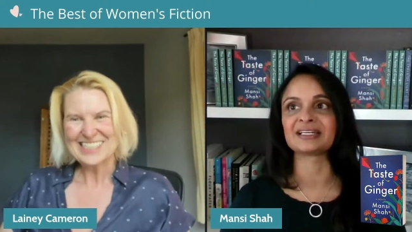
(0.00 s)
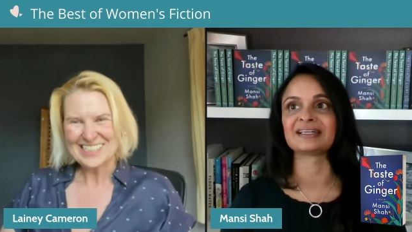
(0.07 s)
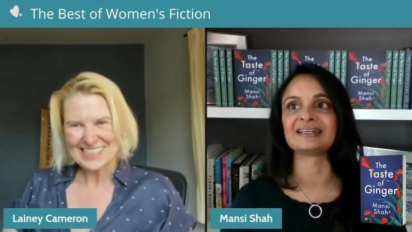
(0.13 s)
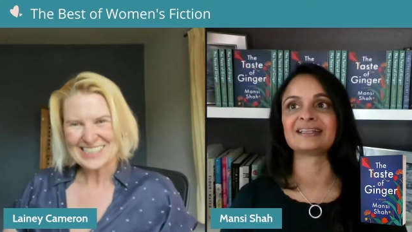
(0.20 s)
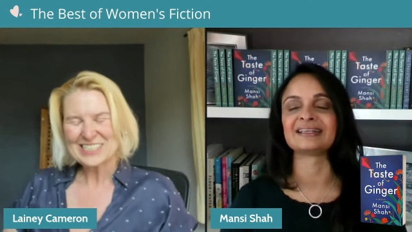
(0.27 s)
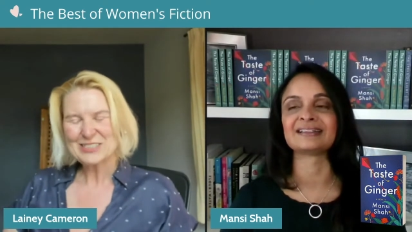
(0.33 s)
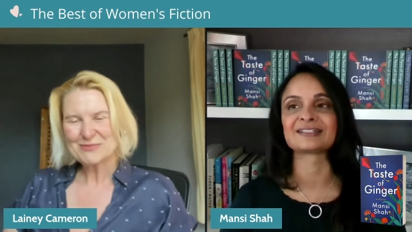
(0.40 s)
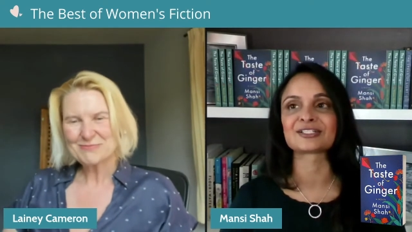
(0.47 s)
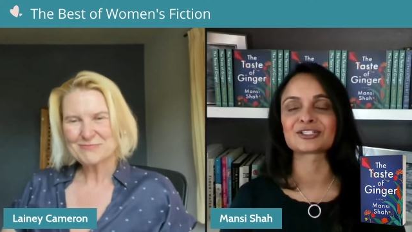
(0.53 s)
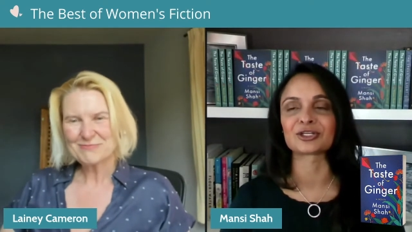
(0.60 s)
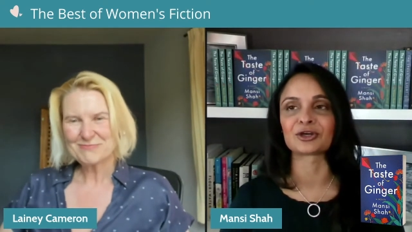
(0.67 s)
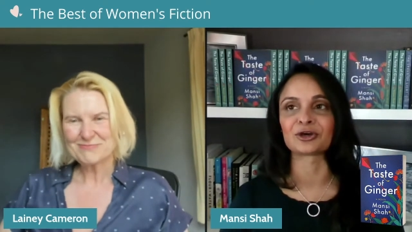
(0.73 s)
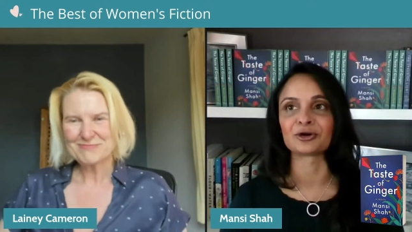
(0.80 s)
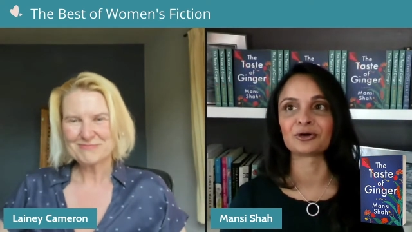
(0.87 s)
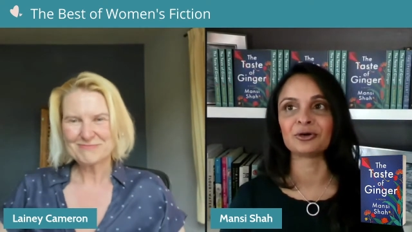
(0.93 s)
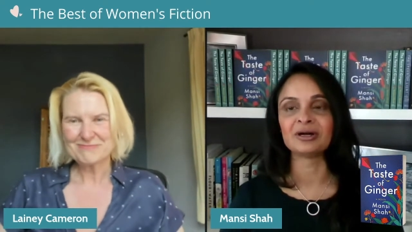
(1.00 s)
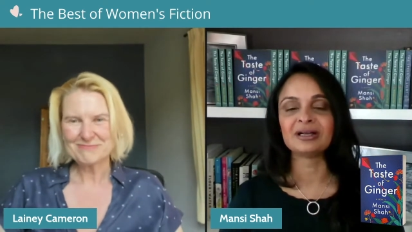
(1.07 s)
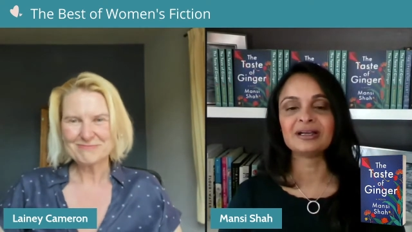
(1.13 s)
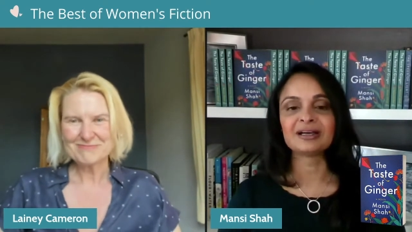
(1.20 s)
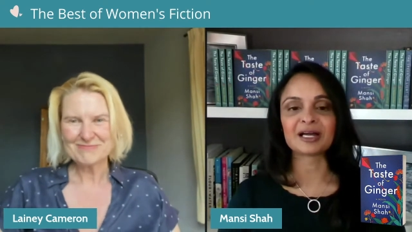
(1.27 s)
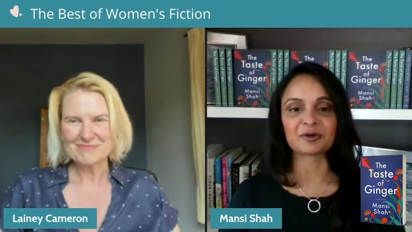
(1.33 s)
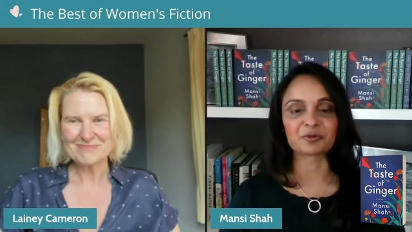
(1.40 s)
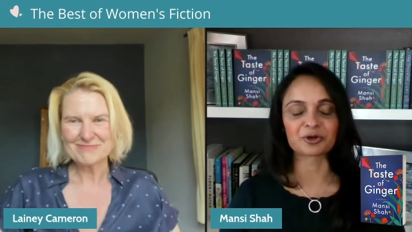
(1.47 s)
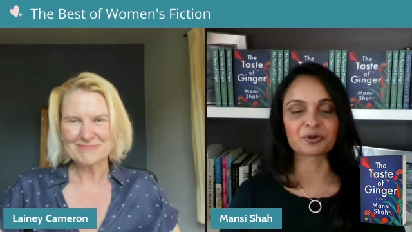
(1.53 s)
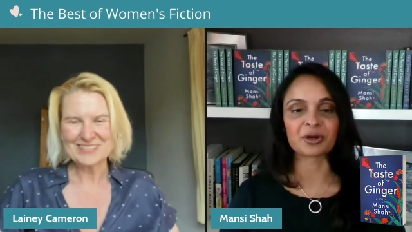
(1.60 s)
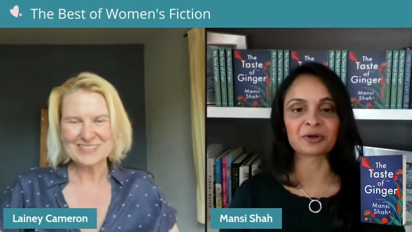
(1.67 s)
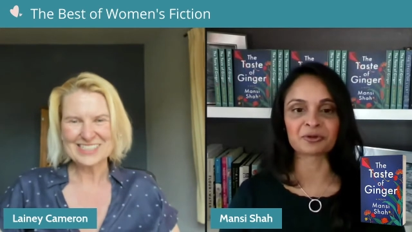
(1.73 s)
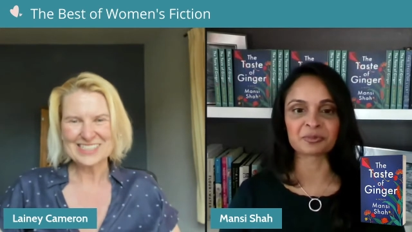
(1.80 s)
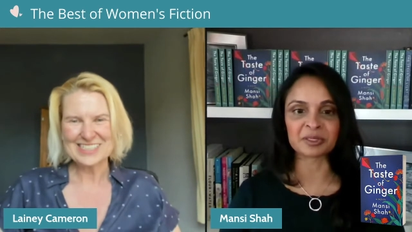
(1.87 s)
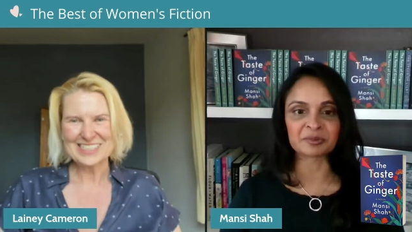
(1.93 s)
Speaker 1: And so I
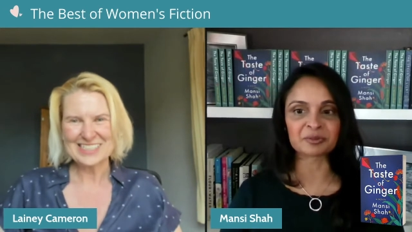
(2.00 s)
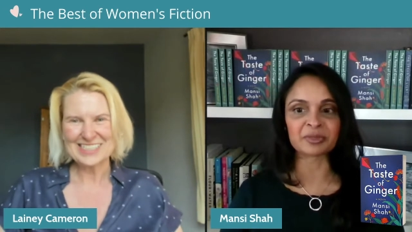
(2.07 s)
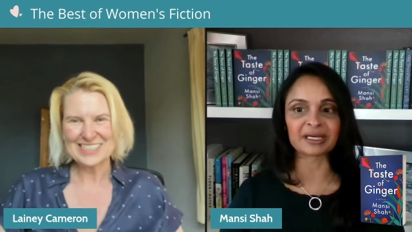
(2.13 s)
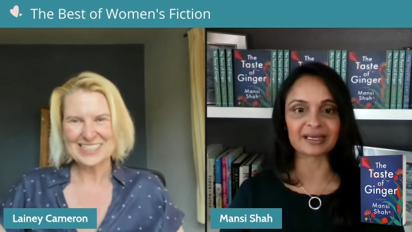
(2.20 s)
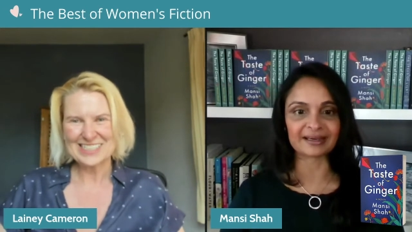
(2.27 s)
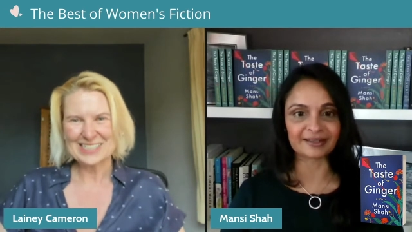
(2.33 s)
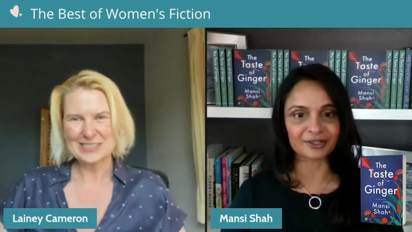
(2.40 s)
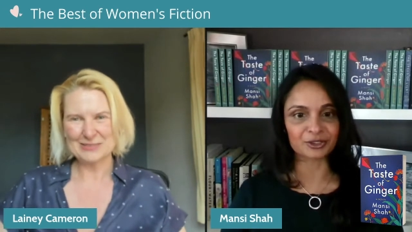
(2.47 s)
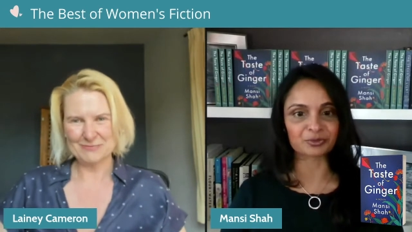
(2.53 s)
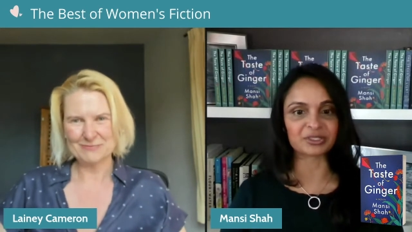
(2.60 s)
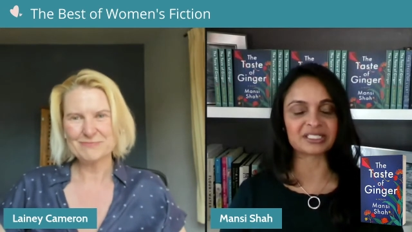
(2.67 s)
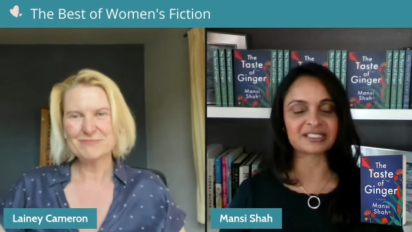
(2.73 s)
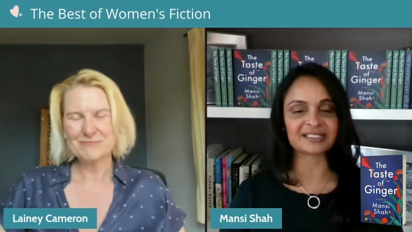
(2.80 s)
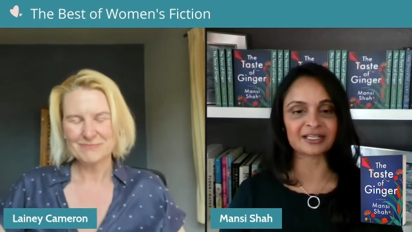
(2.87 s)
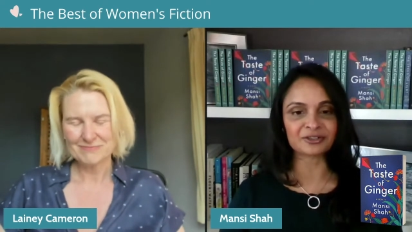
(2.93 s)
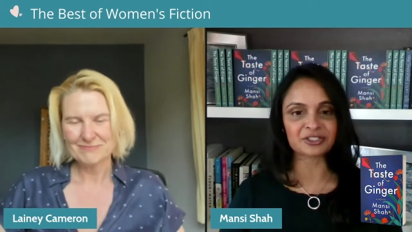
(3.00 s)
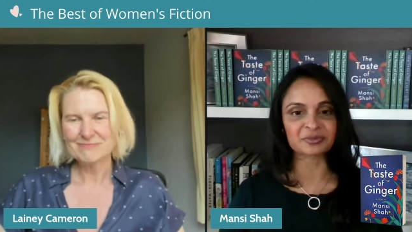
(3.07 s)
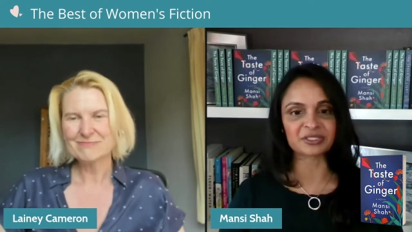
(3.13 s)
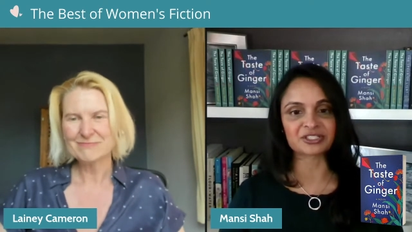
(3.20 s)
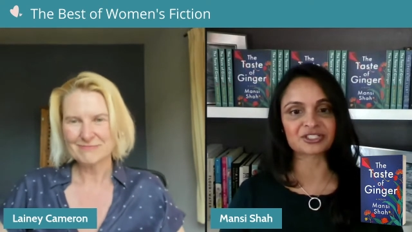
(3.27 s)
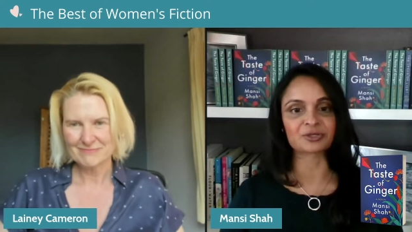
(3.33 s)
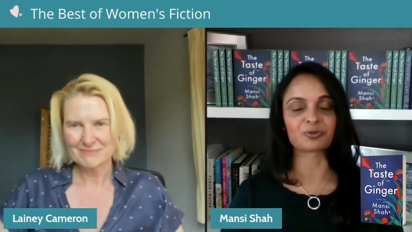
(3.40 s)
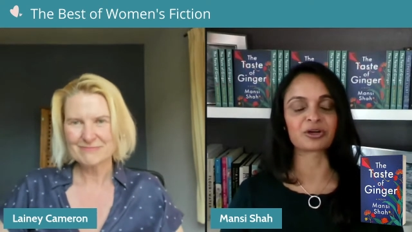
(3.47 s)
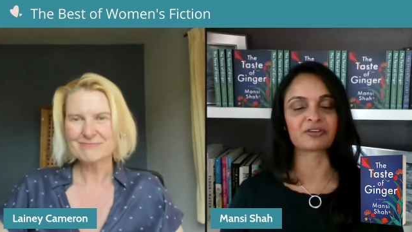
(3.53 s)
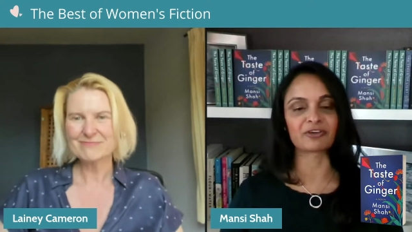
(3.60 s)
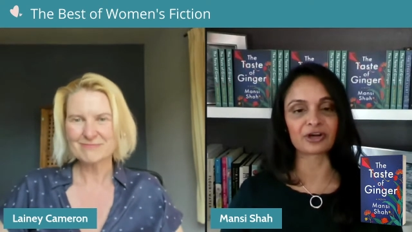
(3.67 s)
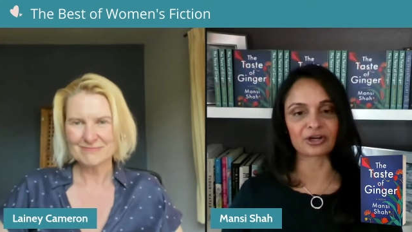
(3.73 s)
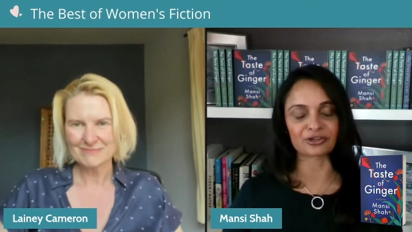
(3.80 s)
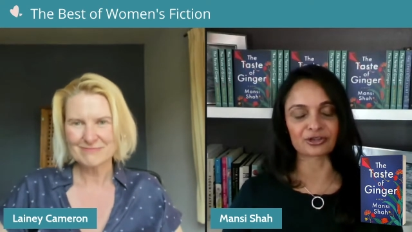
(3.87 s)
remember my editor reached out to me and she said, one of our other